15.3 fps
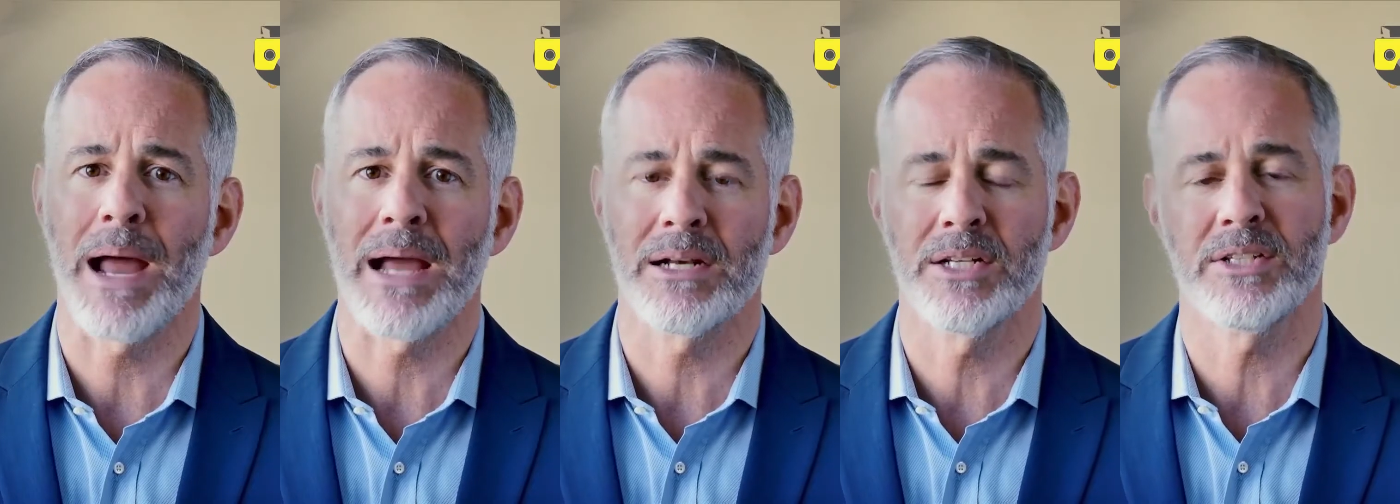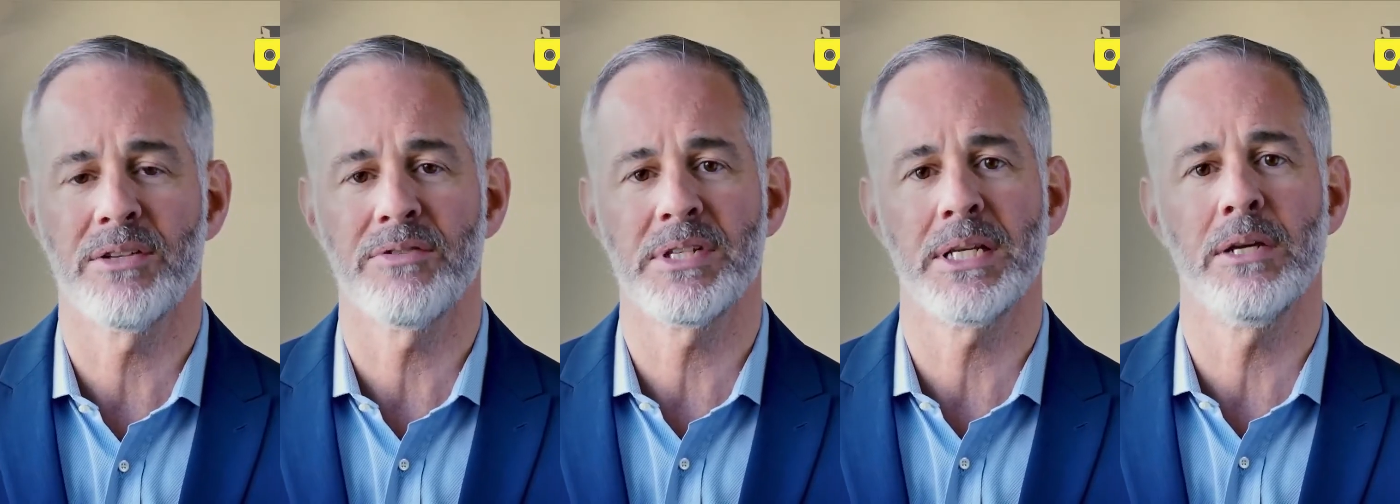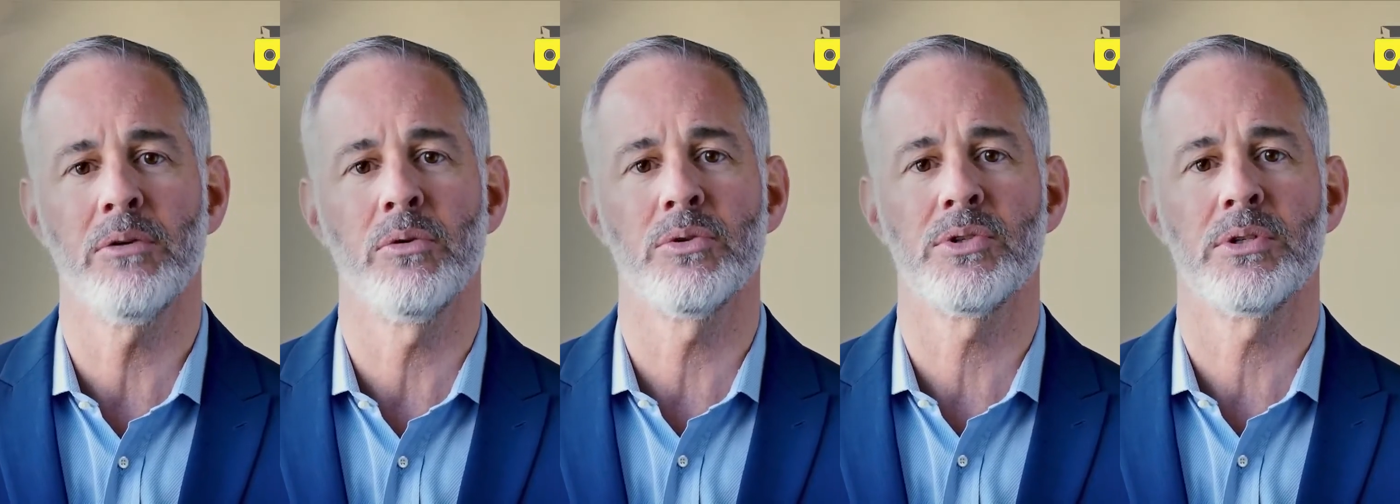practice of
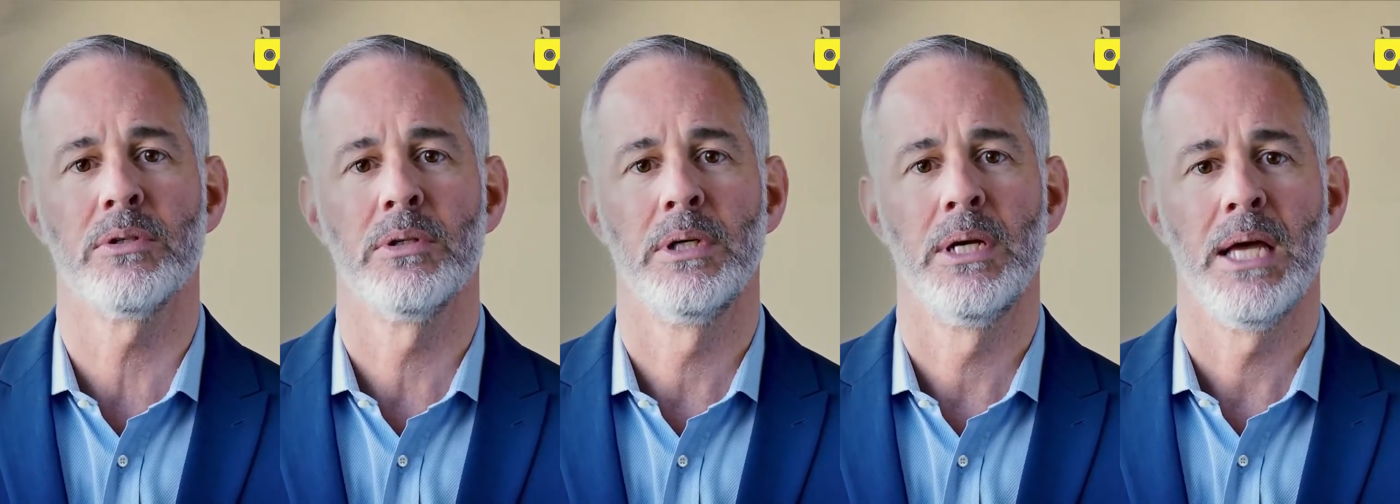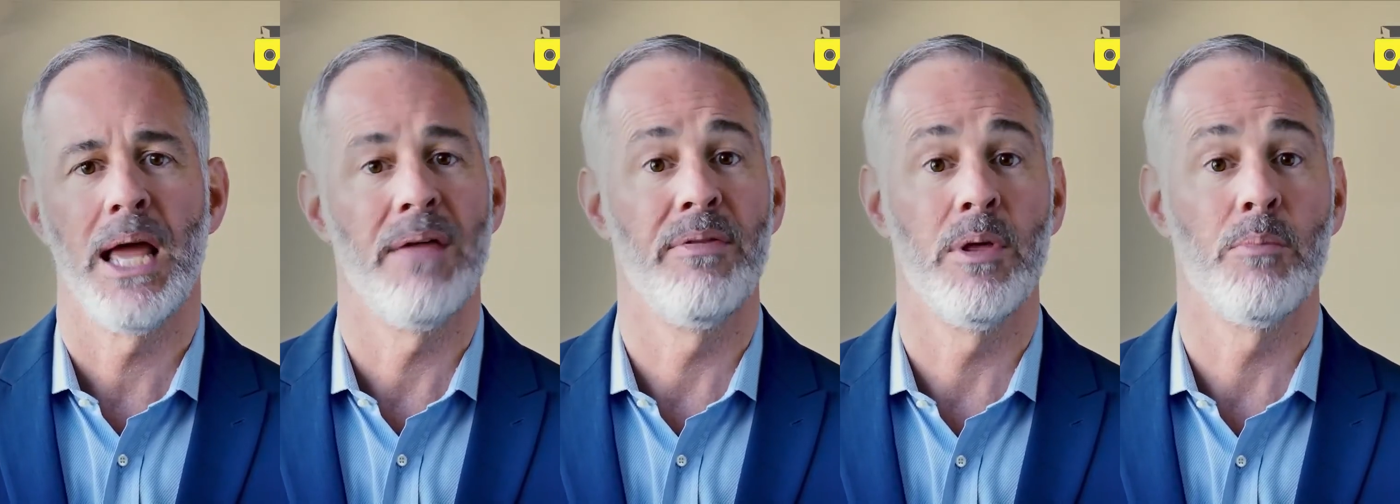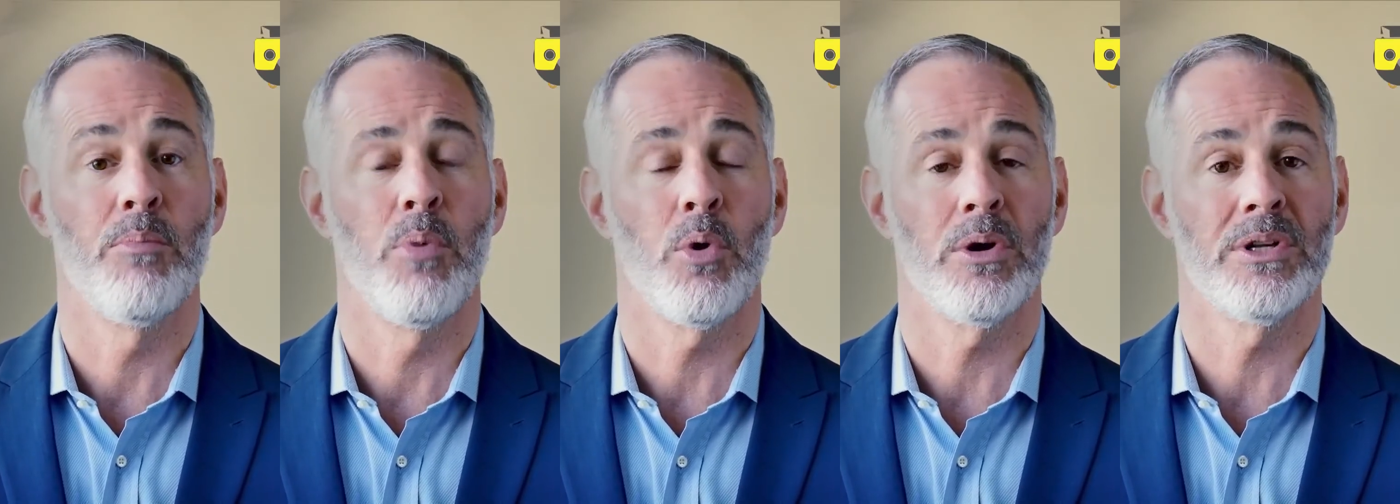skills, and the
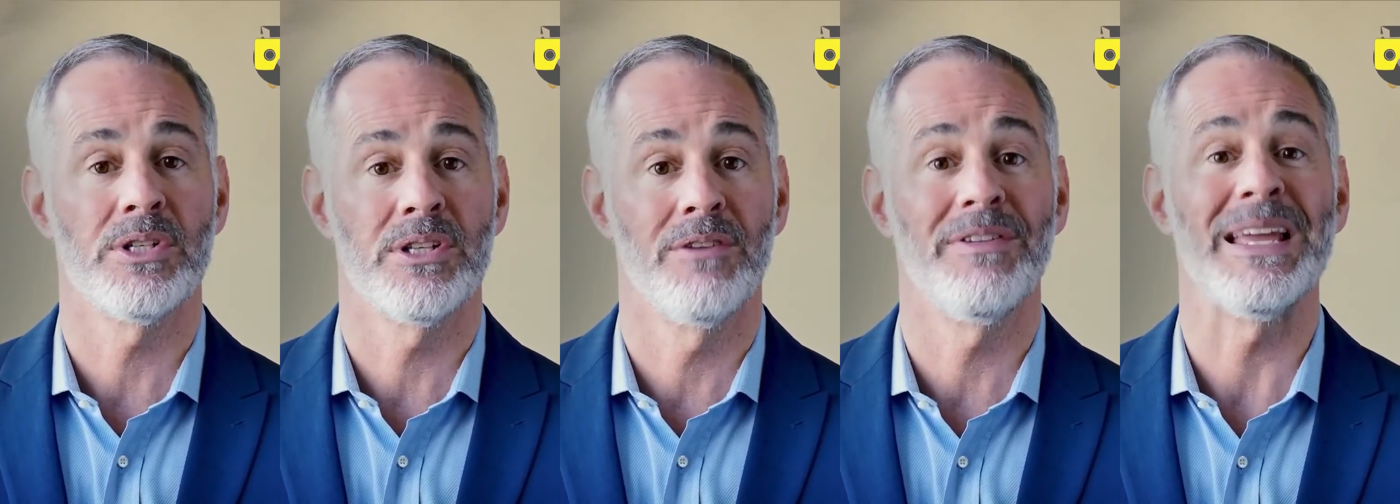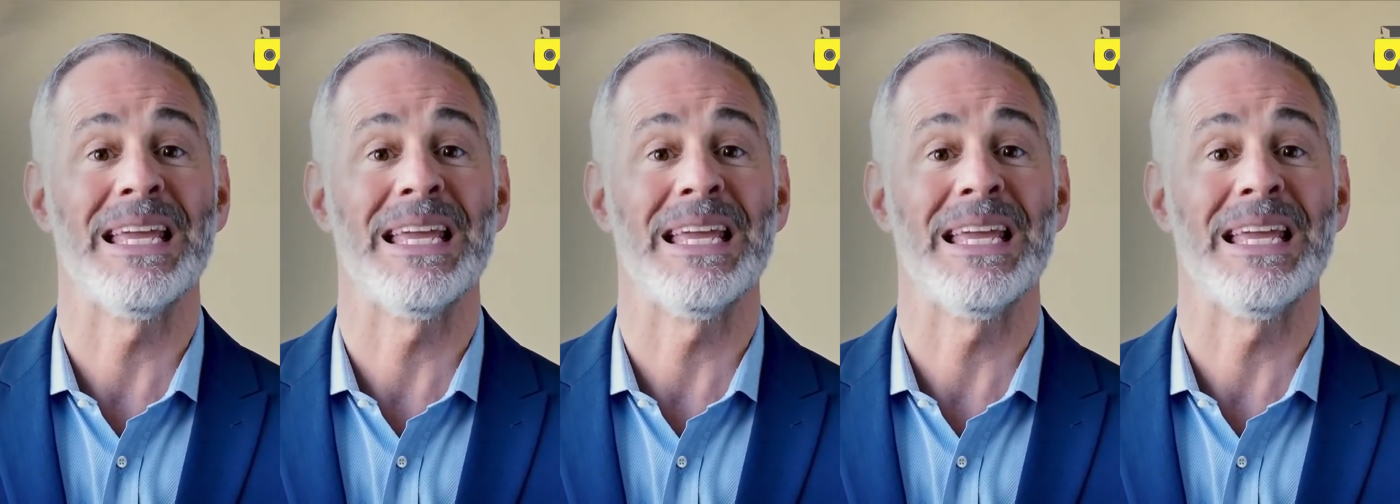importance of